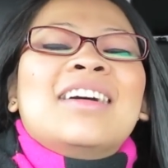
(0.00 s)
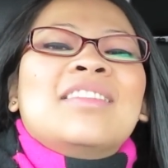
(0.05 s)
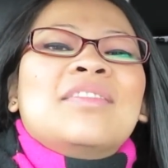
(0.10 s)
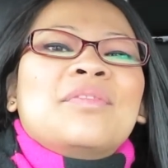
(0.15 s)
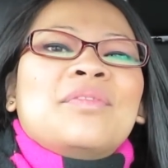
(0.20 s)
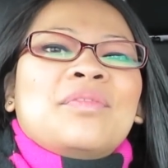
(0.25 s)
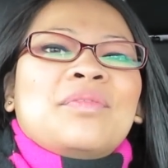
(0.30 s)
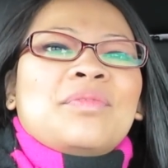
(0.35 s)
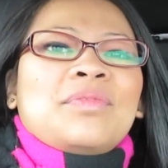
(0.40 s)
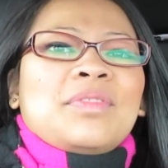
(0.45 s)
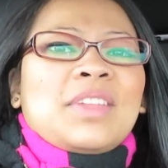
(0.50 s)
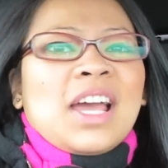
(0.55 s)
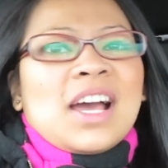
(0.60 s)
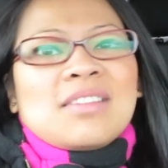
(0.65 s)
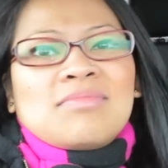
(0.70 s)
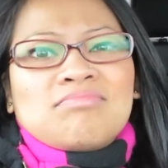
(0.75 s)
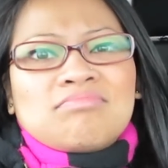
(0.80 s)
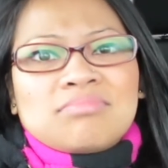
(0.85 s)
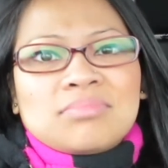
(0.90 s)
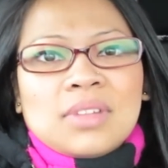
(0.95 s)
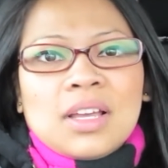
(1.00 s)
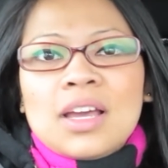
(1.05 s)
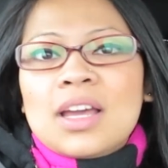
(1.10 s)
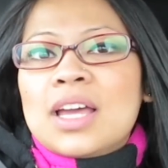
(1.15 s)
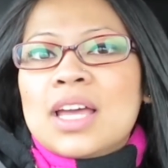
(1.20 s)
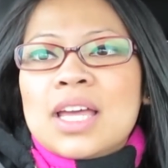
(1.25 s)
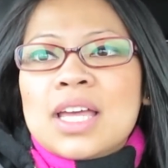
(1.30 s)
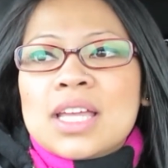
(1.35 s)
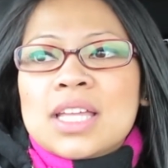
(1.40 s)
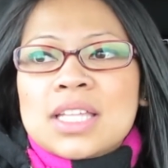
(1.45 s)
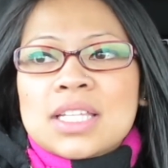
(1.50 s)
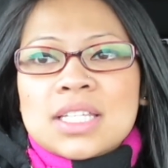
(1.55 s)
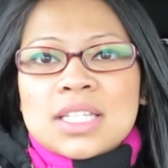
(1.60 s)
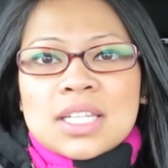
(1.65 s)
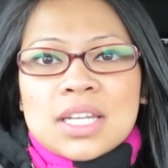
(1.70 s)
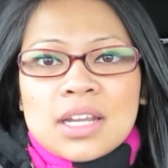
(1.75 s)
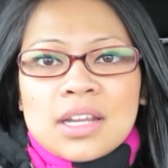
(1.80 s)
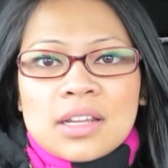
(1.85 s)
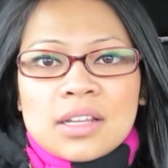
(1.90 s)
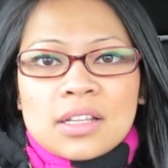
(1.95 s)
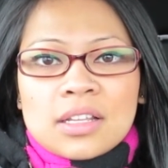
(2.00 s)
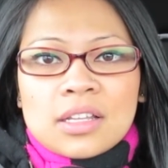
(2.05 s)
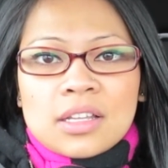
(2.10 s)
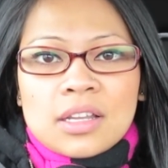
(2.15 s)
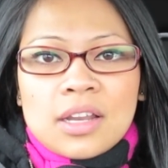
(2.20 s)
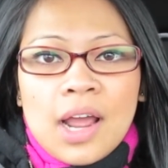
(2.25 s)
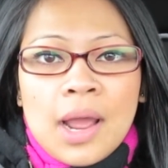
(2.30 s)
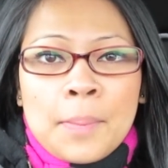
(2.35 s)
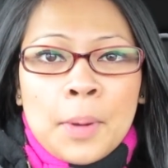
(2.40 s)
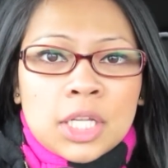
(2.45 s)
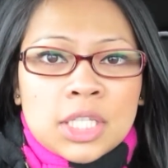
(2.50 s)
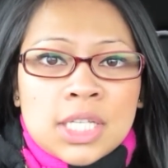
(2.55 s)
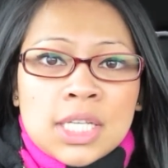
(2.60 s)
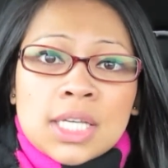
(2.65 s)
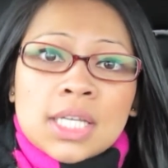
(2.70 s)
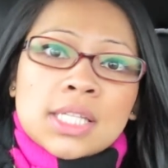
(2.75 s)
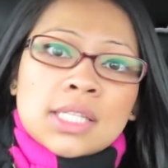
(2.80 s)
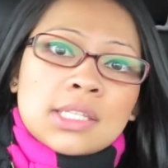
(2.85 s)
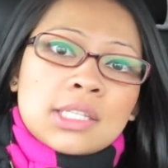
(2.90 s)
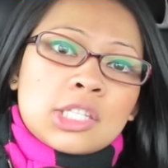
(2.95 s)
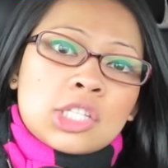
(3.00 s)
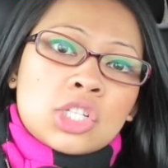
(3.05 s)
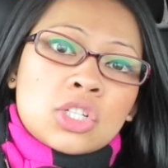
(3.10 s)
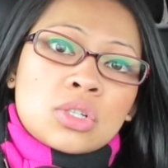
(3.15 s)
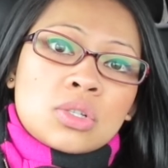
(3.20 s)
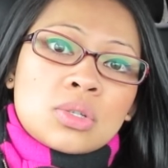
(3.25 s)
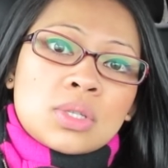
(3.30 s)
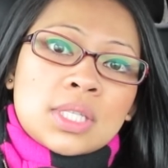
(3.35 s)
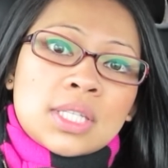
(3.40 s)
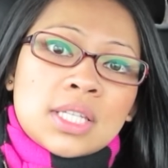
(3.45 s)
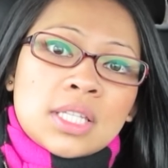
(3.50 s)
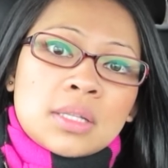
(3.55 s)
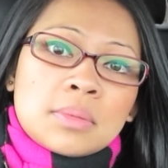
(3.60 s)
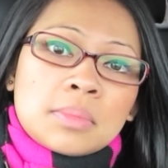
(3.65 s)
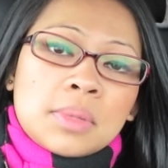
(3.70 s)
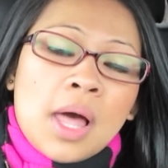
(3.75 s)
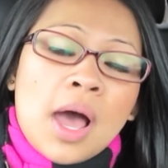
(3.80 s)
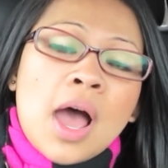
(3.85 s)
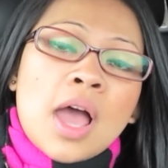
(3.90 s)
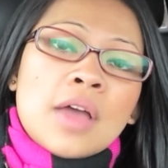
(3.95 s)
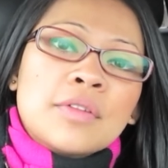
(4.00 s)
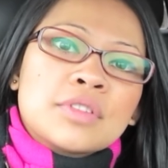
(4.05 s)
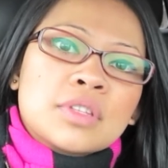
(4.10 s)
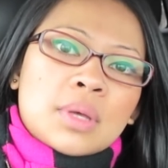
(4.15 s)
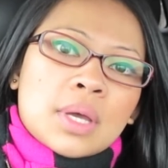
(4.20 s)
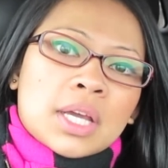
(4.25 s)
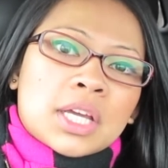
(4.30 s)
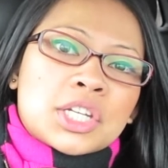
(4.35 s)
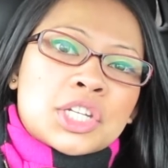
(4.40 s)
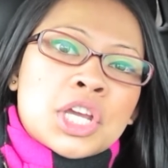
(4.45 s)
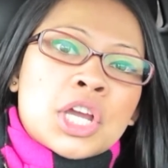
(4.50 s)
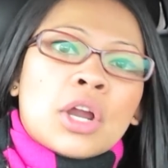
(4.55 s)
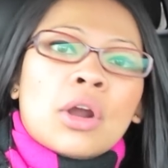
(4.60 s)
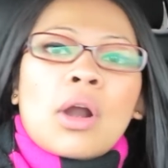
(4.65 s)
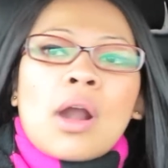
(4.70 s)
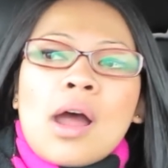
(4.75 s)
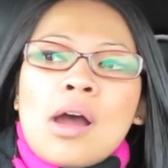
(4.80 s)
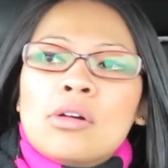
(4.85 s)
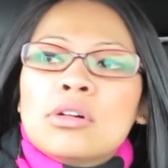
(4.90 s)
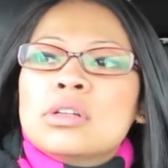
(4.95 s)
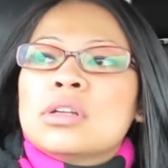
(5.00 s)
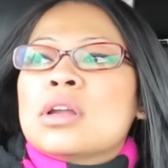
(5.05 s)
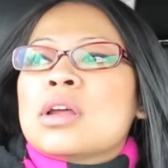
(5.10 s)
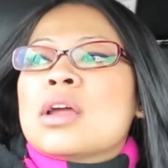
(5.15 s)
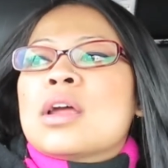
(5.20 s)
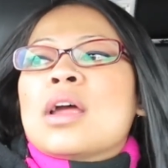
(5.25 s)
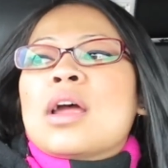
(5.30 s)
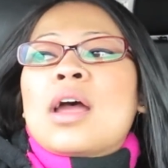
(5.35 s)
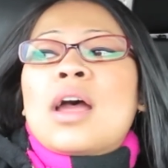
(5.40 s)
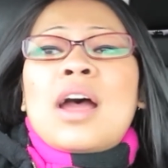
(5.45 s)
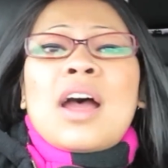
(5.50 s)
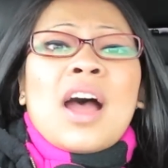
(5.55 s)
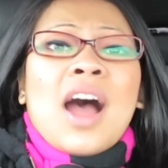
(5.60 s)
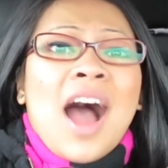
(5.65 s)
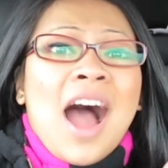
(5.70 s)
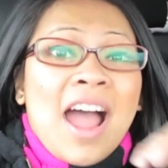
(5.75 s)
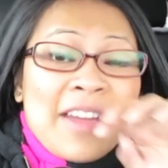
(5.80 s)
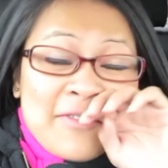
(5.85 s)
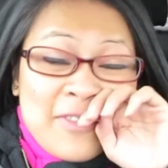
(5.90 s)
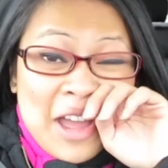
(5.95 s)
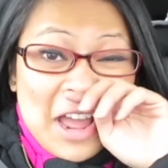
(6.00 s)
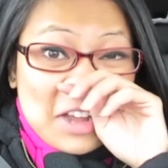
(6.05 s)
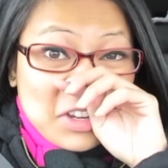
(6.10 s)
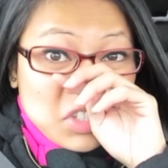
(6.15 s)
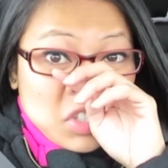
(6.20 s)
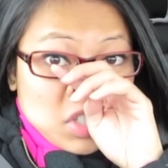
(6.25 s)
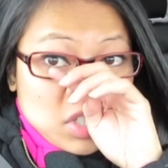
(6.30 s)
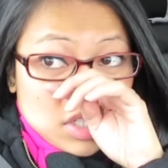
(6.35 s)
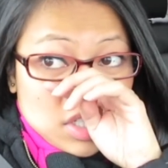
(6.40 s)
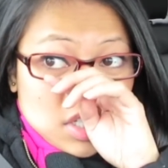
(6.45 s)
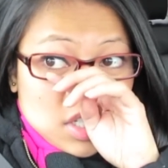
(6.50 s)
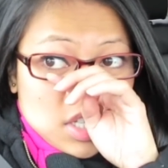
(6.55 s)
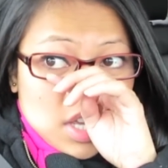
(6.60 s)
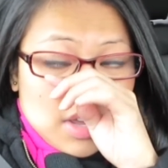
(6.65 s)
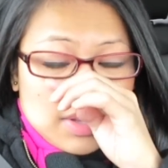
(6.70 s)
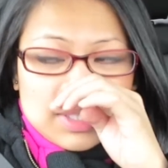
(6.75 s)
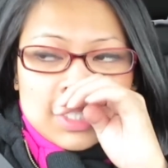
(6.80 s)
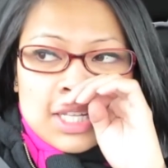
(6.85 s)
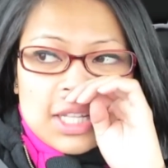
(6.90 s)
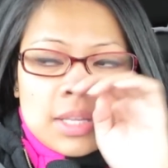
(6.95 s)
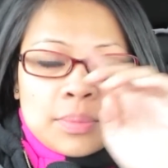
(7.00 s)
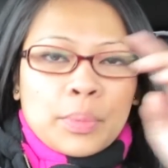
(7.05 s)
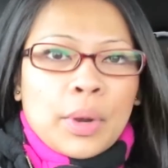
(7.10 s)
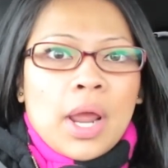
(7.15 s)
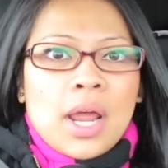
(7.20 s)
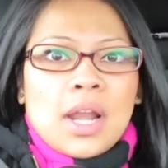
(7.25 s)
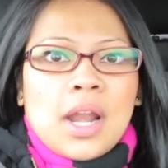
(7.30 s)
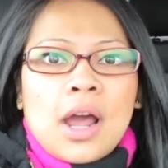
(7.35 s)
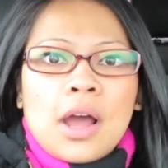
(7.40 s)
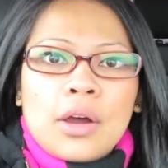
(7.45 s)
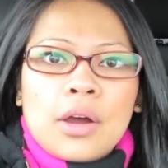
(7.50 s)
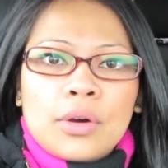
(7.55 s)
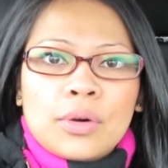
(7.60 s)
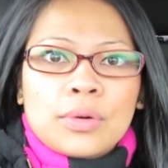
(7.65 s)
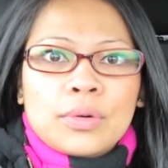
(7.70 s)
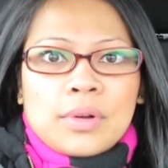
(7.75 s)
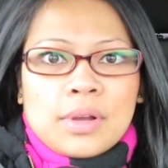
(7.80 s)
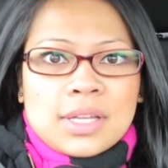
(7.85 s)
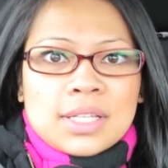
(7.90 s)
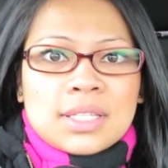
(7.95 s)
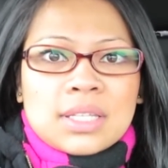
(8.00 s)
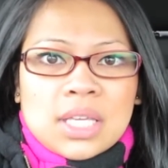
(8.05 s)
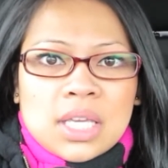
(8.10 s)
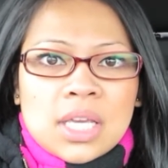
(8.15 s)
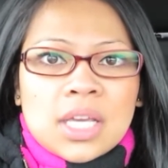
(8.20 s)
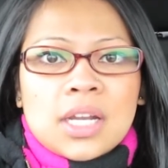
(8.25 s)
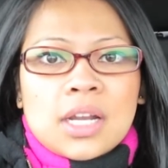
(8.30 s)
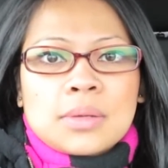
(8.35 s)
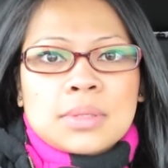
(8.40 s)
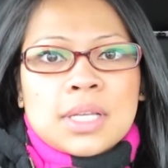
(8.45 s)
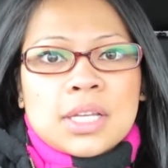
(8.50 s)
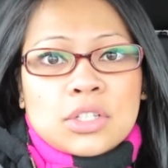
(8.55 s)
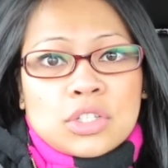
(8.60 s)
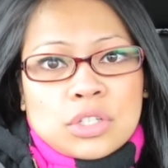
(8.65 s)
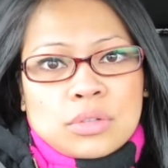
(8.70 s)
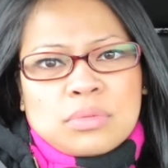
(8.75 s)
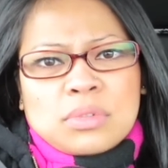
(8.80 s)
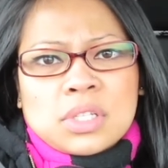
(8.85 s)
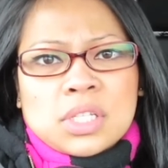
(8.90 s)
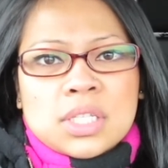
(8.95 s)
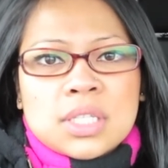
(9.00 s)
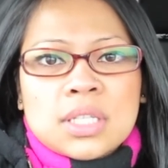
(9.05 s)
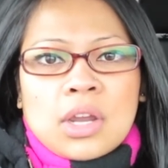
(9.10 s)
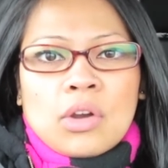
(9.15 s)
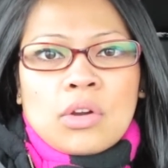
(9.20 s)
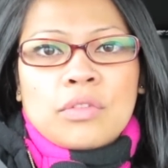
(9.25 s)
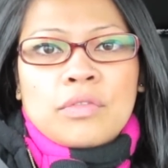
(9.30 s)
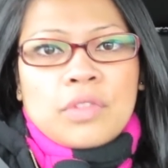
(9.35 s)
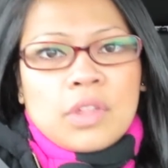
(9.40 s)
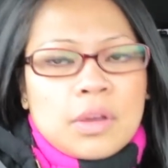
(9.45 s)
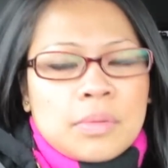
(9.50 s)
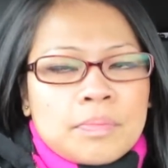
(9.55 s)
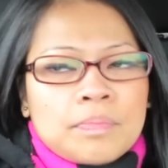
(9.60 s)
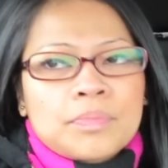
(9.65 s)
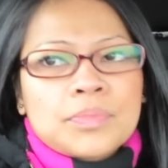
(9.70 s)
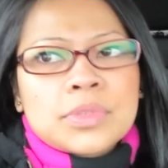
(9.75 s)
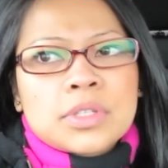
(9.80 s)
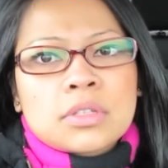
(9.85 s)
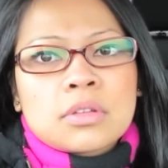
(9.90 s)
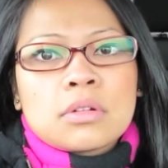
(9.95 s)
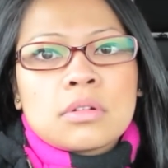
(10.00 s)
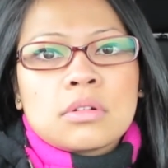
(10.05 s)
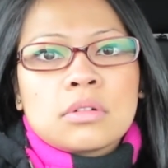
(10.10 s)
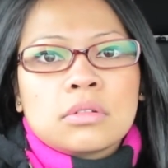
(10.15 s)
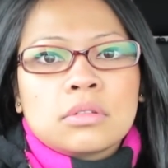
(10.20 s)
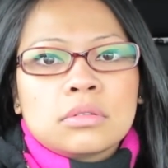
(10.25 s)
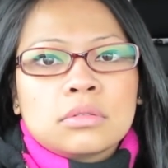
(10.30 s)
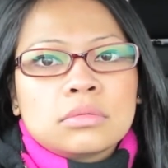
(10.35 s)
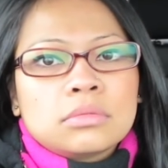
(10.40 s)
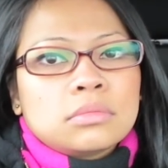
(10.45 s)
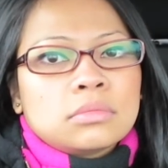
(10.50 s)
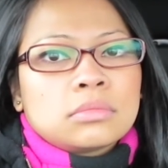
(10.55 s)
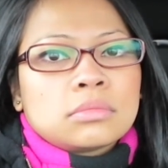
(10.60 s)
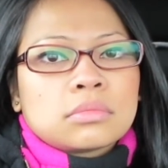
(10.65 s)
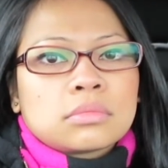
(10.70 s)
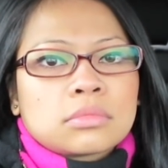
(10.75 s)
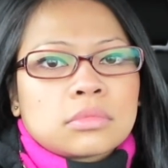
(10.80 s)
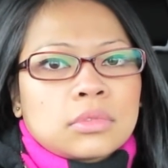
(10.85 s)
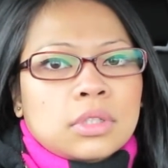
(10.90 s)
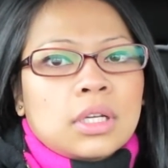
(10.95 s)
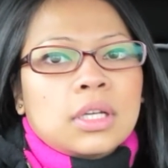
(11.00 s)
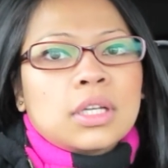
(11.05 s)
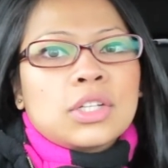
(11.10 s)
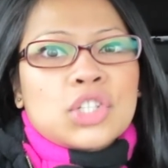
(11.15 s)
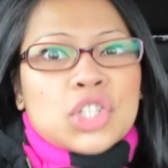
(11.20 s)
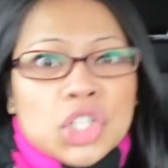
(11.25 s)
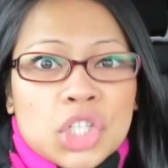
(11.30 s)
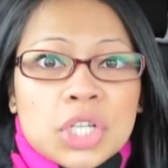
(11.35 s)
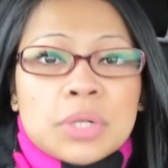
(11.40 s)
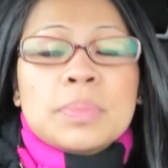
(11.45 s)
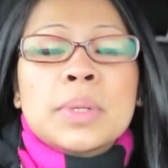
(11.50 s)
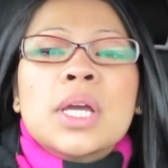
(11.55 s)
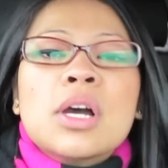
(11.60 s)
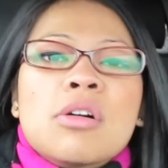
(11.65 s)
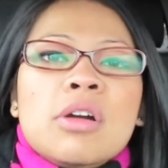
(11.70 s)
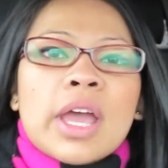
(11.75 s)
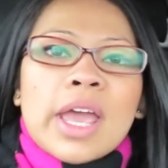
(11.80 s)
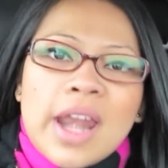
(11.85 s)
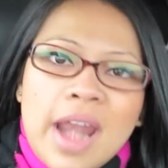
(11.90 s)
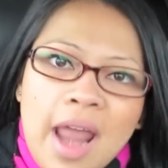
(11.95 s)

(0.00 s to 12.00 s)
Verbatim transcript: um, yeah, and I bought tickets to see them live so I could take her out. I've actually, I was telling Brad how, as a kid, I was actually really scared of them. So, I should be okay